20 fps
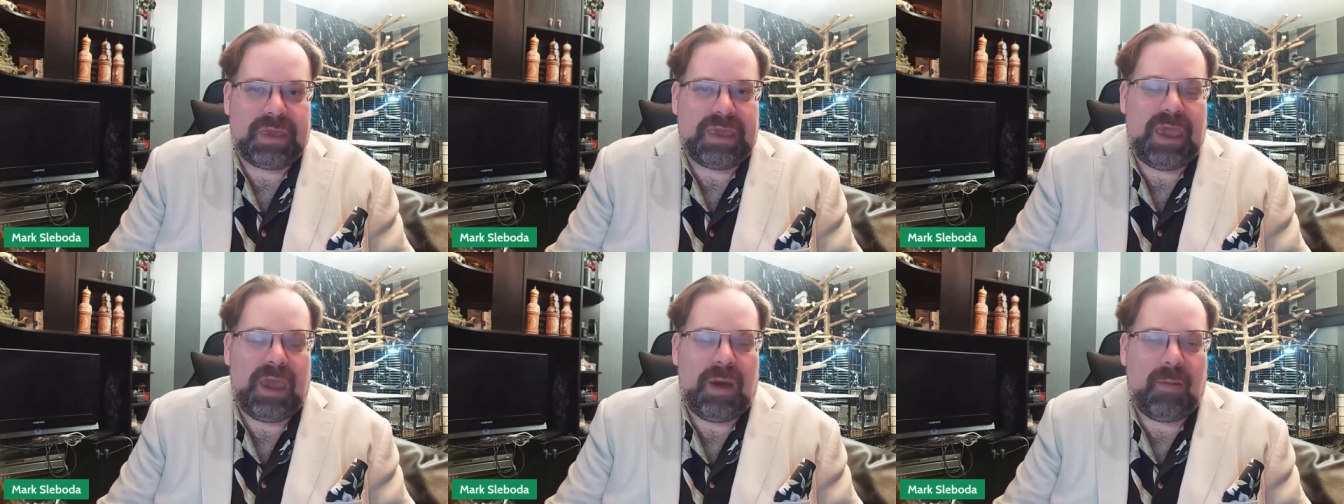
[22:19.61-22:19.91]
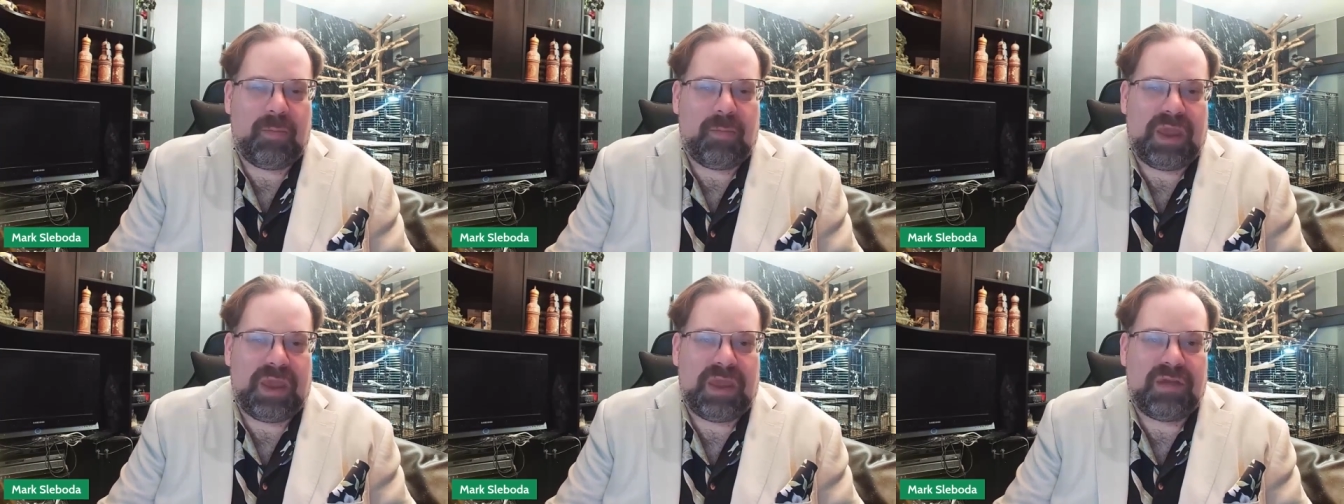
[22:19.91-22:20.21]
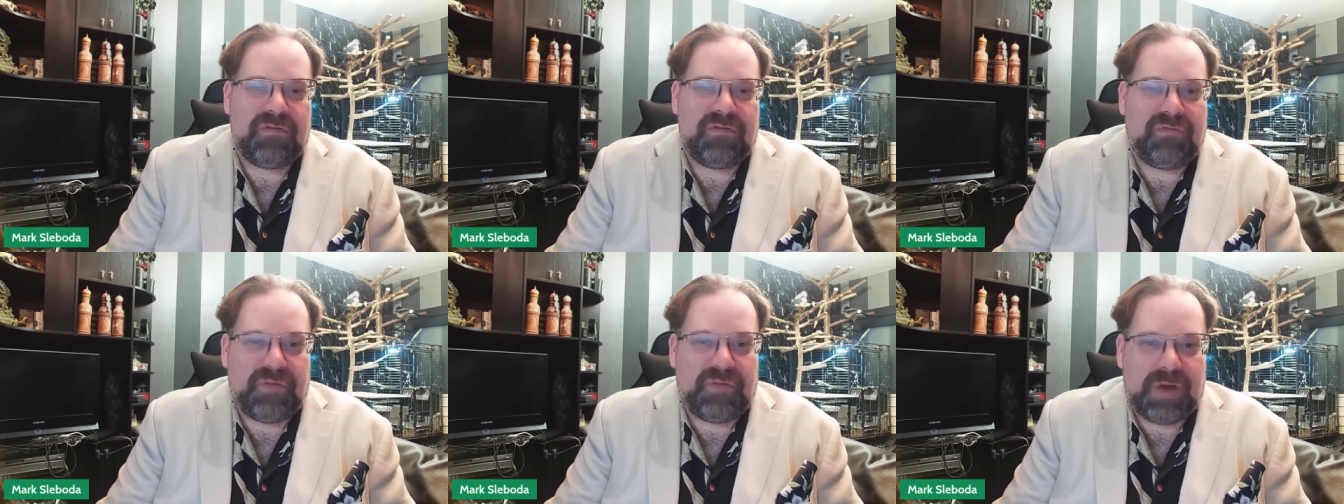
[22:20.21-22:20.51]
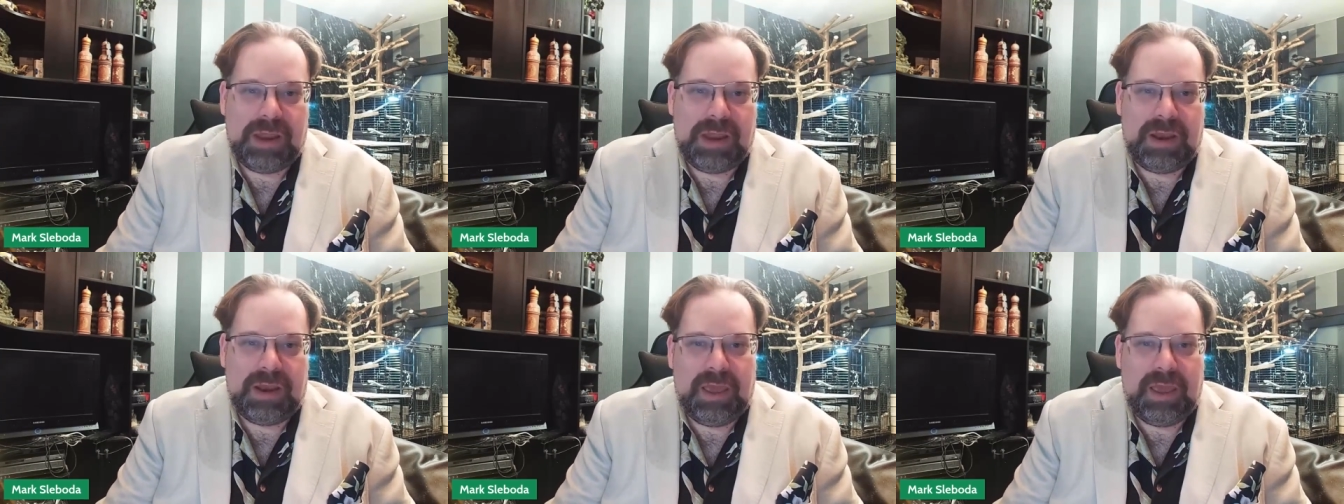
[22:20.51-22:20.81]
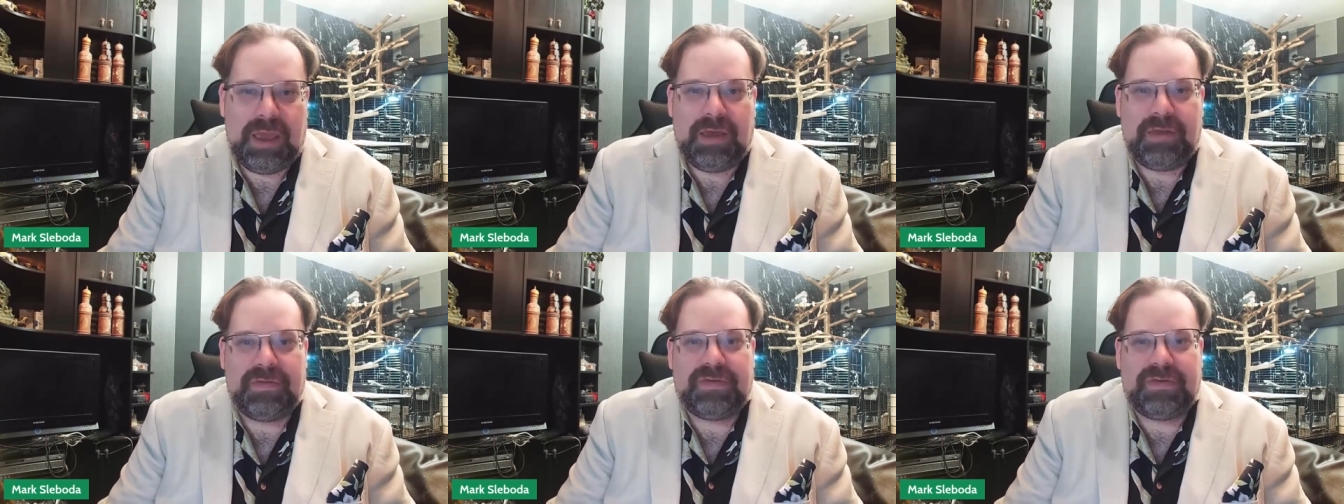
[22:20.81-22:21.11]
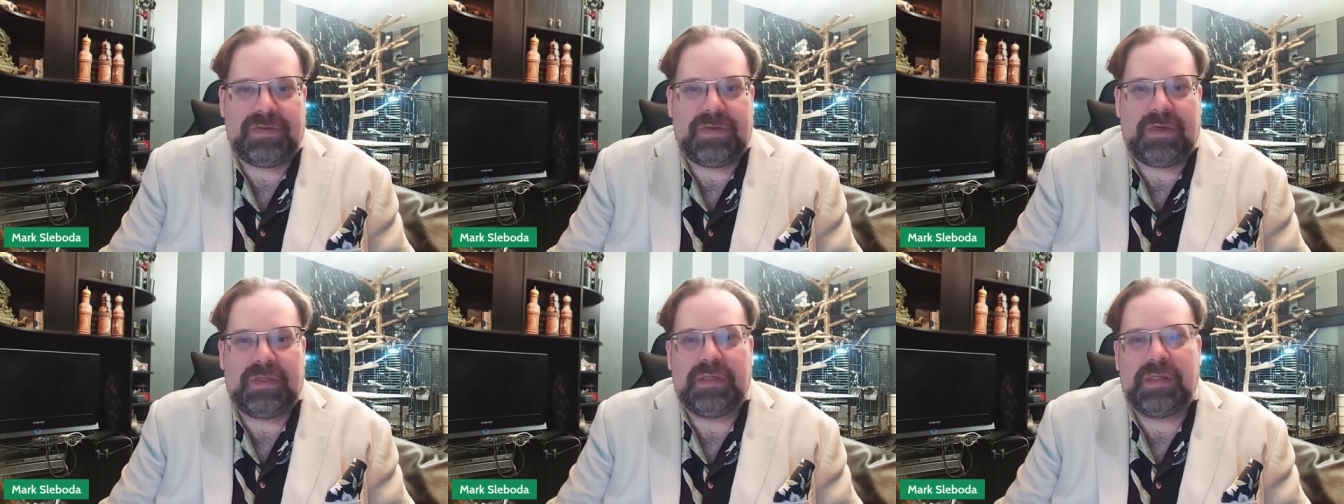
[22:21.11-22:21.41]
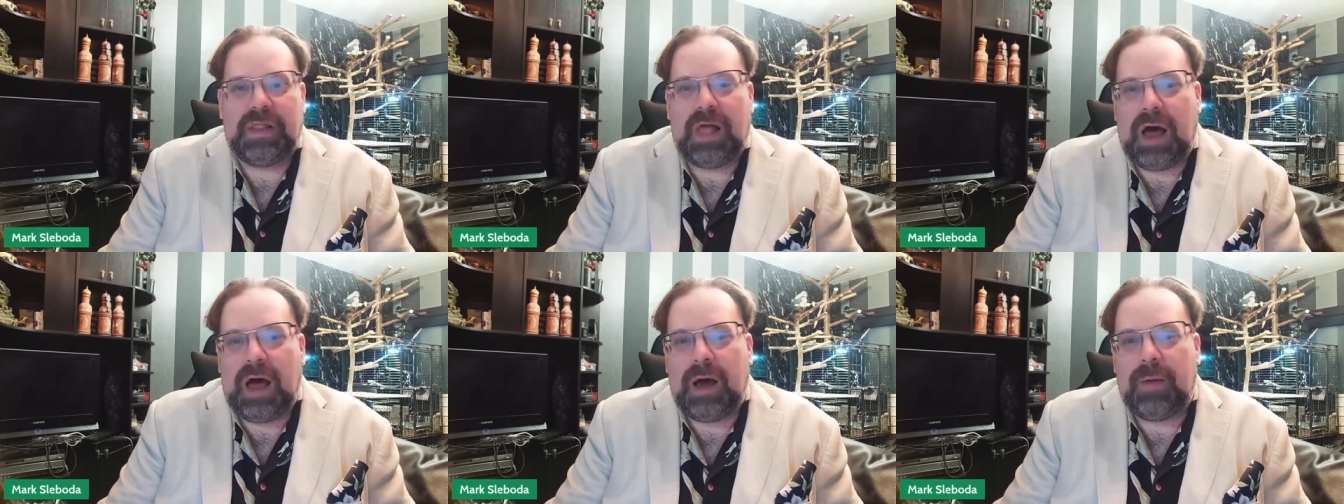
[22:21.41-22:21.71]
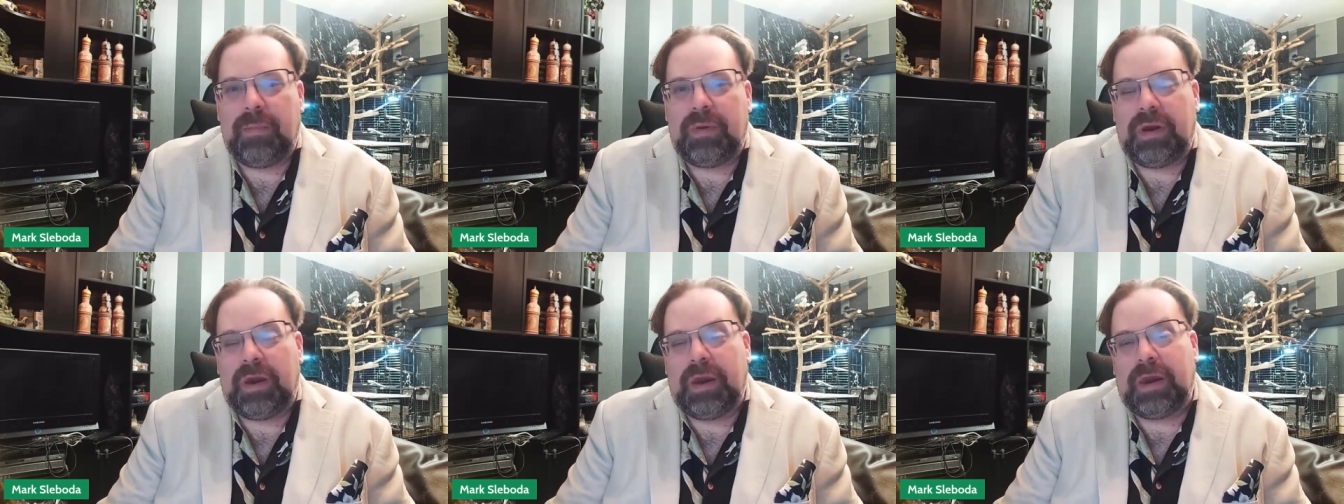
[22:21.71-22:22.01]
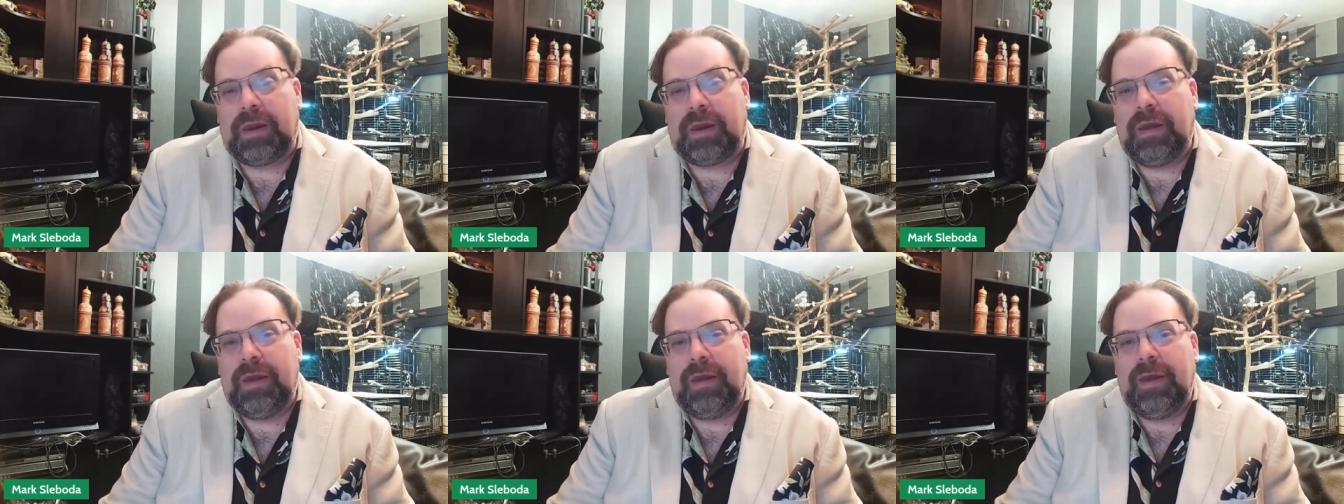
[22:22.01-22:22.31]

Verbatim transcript: campaign finance and lobbying.